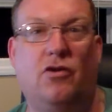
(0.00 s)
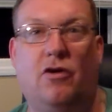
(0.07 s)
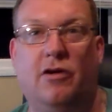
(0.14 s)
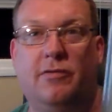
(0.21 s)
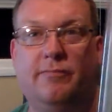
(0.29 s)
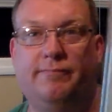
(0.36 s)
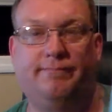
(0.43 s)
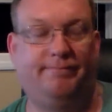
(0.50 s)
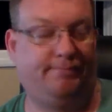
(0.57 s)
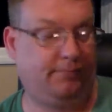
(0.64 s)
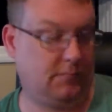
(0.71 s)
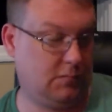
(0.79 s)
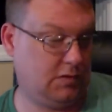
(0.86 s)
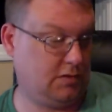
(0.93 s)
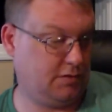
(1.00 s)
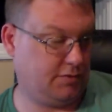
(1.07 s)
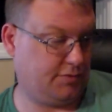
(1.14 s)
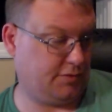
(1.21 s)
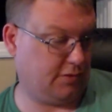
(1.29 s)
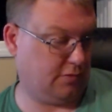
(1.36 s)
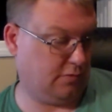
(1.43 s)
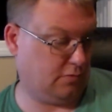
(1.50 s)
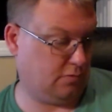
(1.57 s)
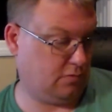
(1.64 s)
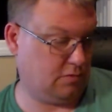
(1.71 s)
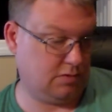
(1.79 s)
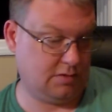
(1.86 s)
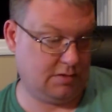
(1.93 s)
and art. So
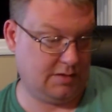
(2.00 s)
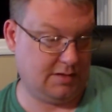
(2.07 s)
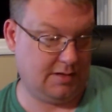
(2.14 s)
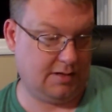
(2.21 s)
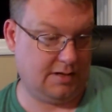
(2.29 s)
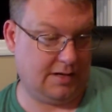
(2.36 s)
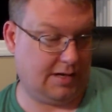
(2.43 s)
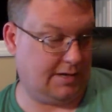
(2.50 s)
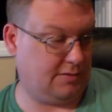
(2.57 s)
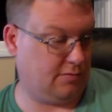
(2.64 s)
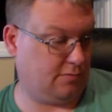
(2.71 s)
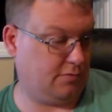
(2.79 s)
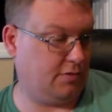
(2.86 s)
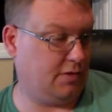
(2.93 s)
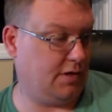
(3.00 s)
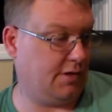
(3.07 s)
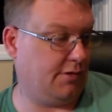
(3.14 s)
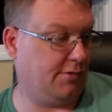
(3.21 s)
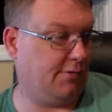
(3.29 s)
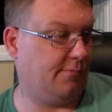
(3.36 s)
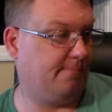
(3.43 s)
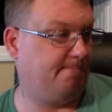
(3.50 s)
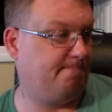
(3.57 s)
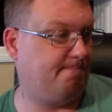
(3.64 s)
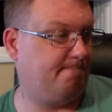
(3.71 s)
I don't know.